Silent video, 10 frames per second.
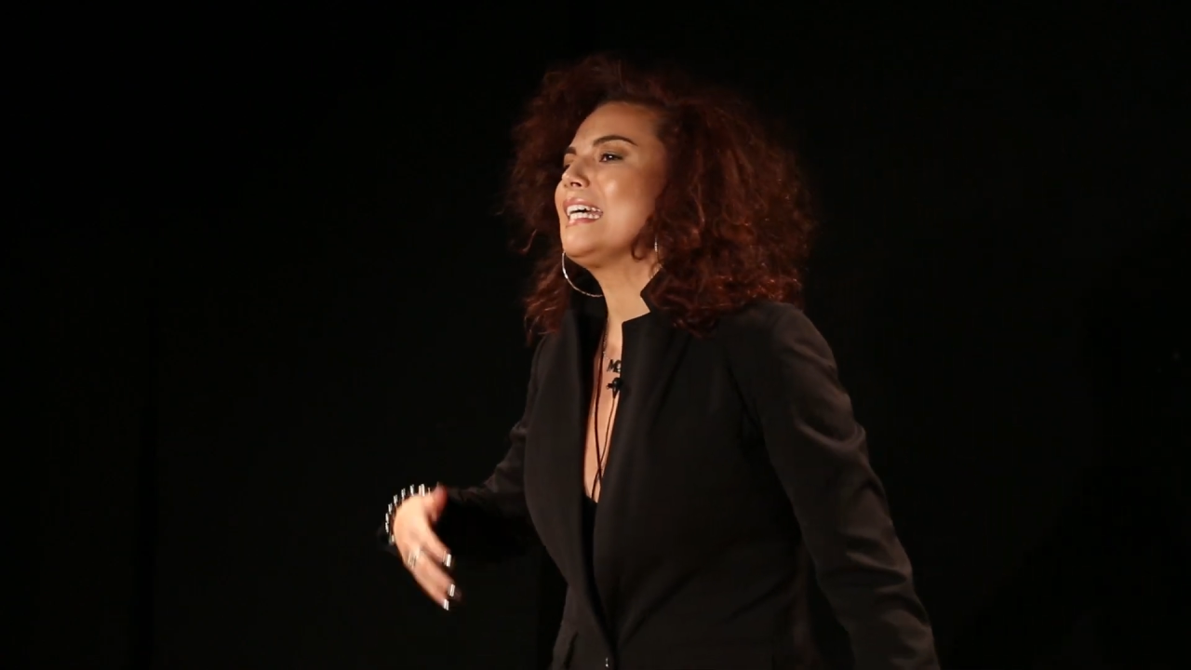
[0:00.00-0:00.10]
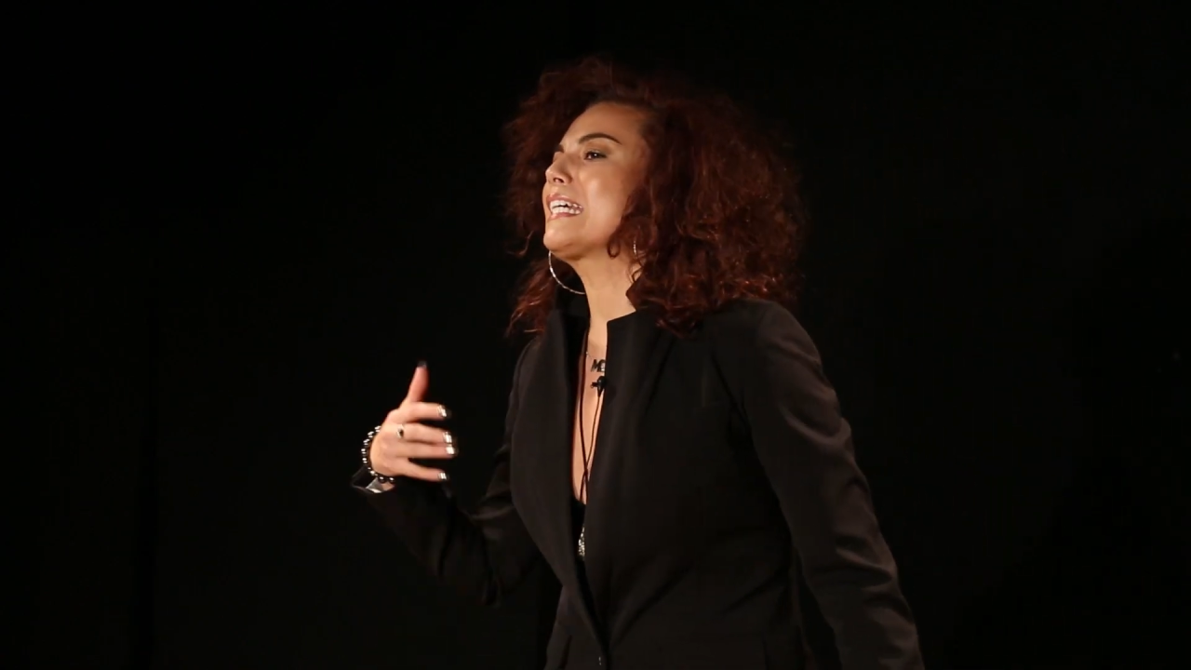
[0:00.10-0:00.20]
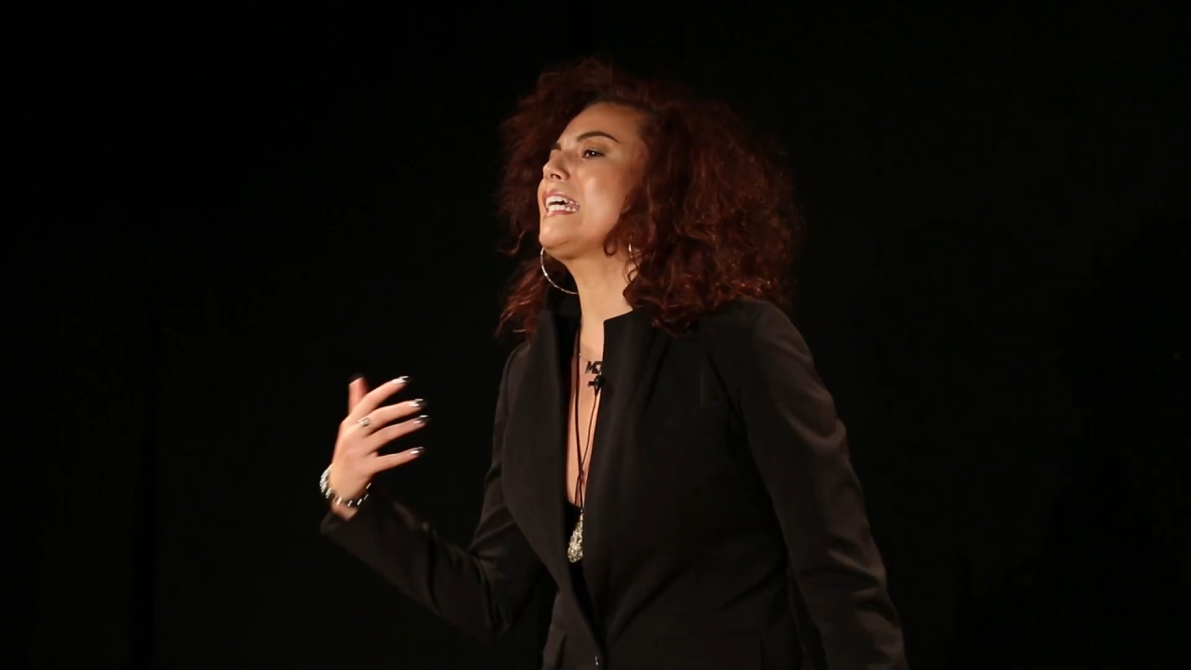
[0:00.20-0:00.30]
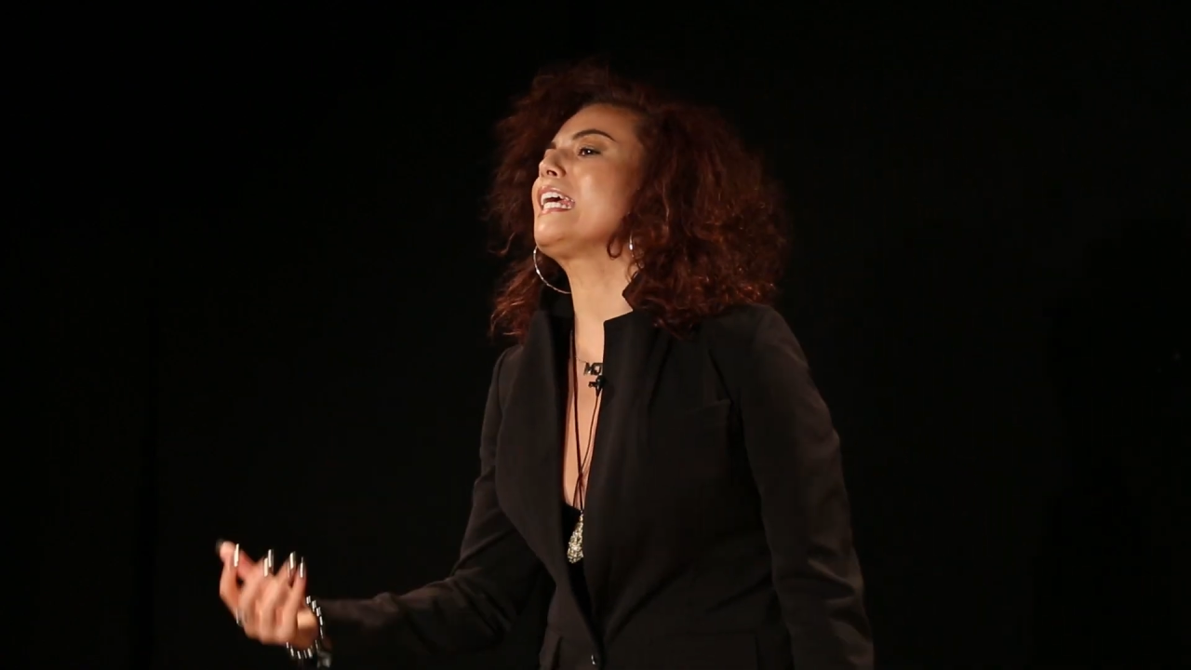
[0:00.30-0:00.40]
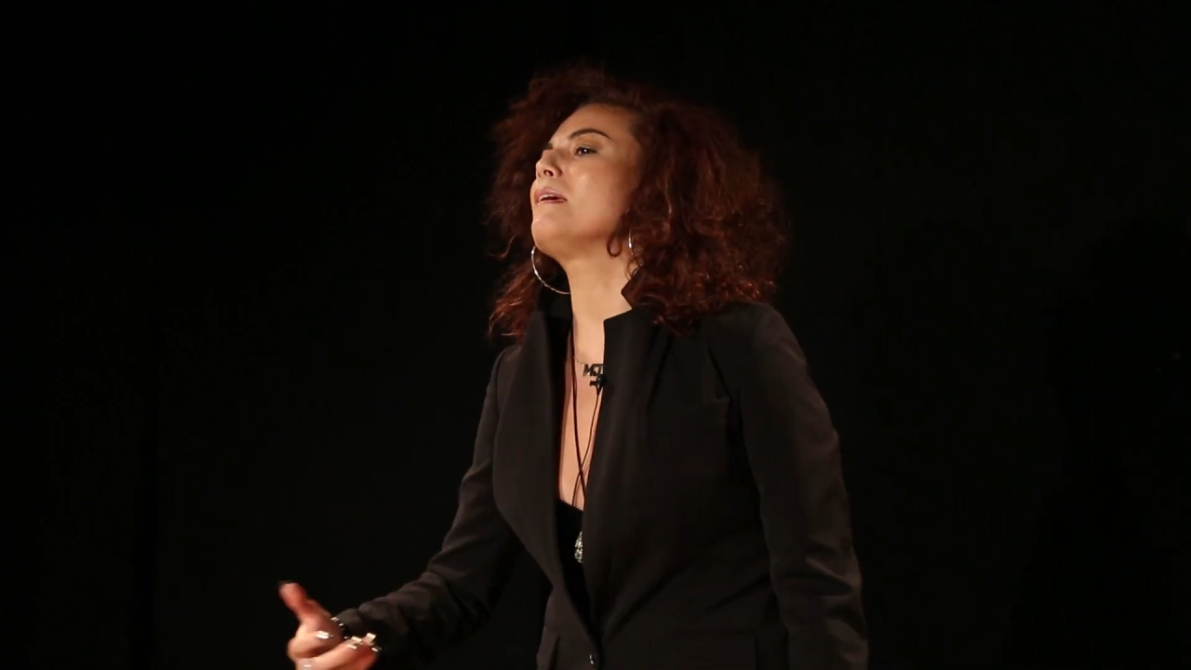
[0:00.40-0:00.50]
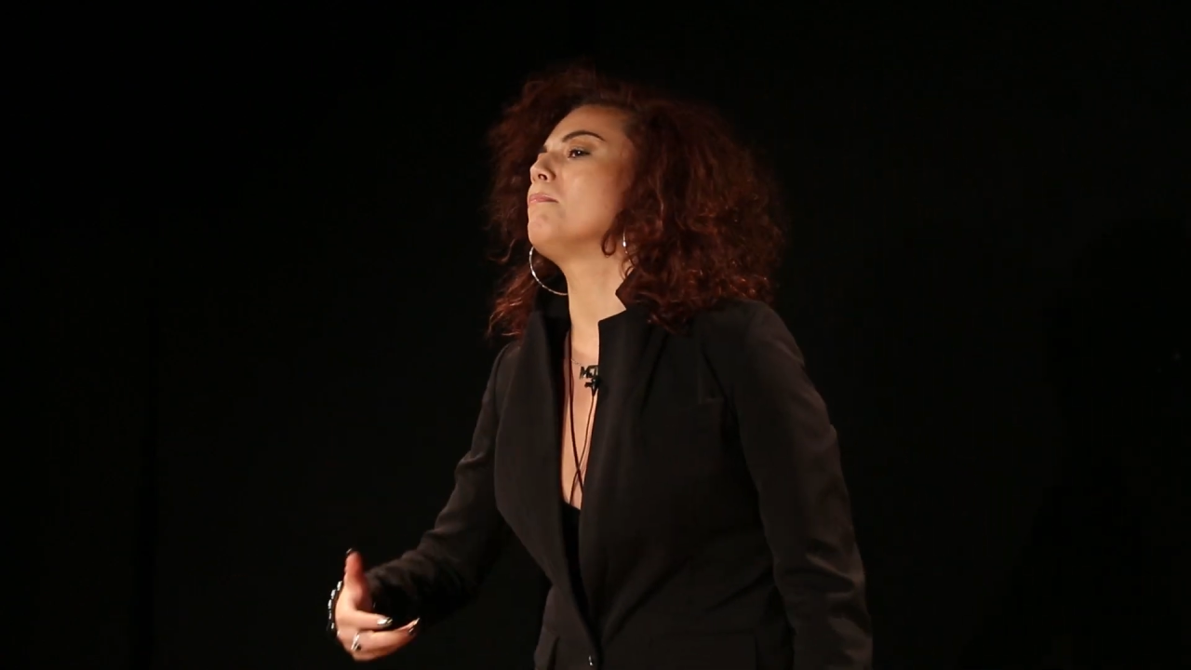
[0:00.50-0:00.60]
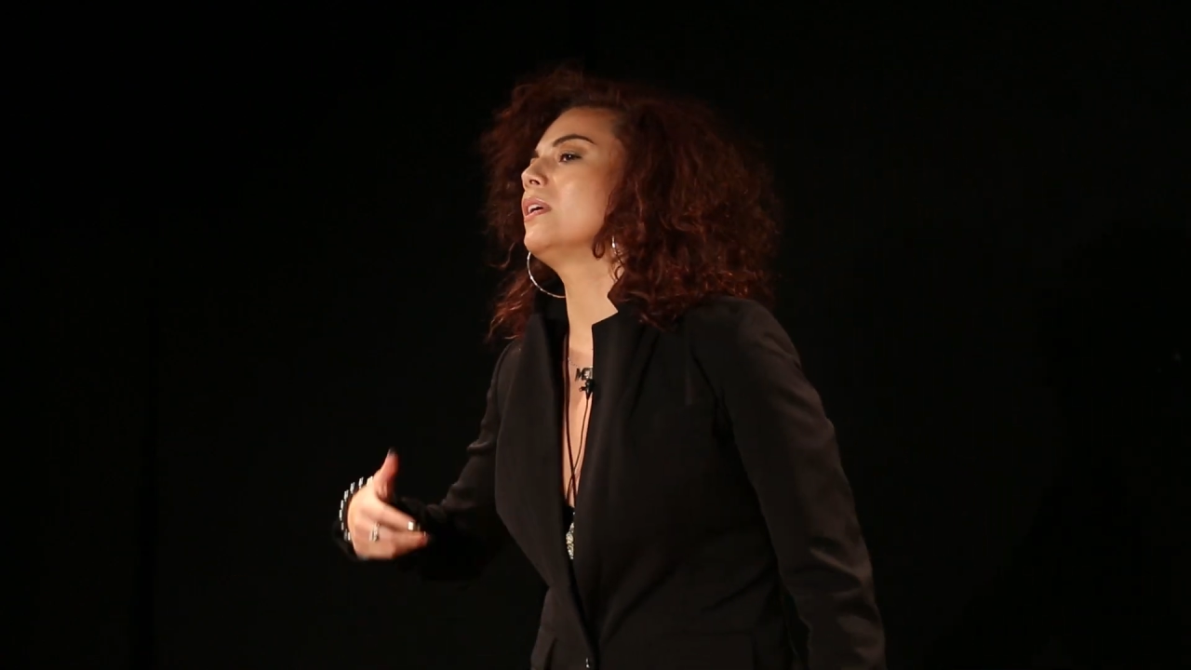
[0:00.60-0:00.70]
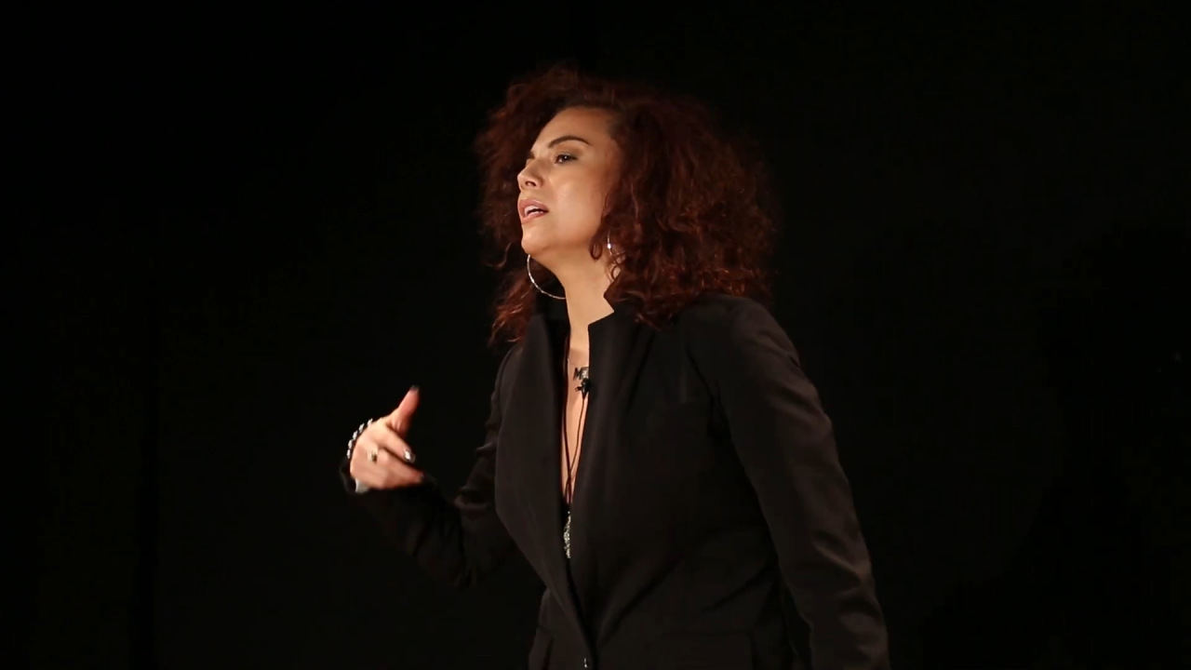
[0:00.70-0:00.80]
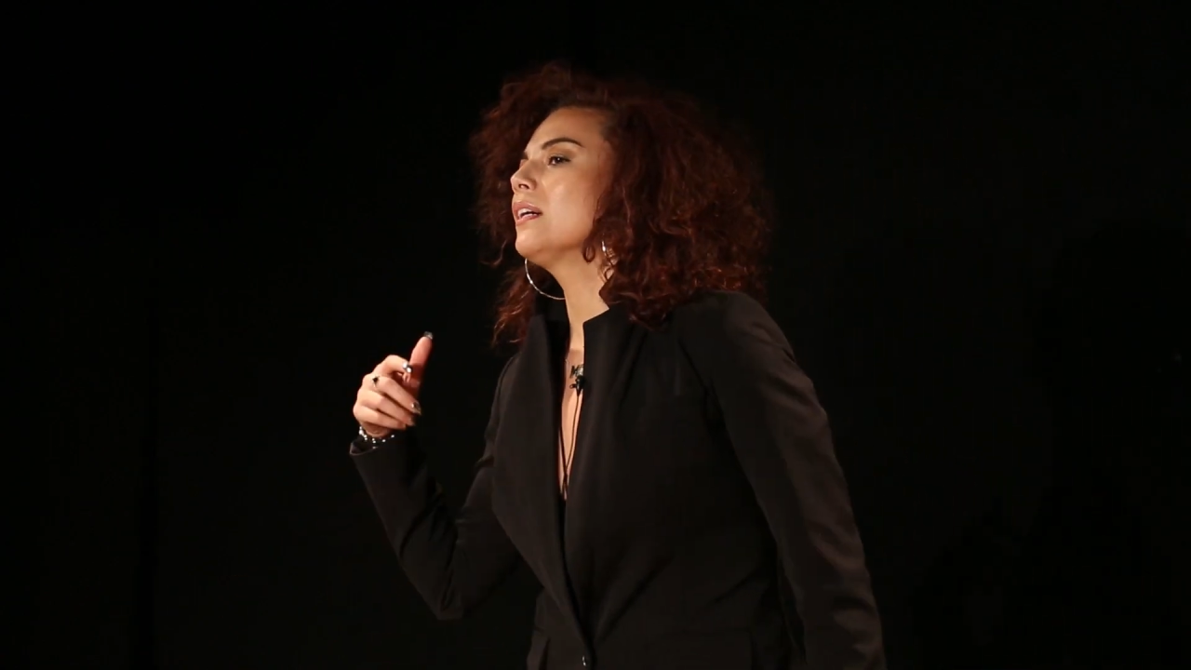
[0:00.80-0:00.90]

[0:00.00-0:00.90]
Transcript: Keep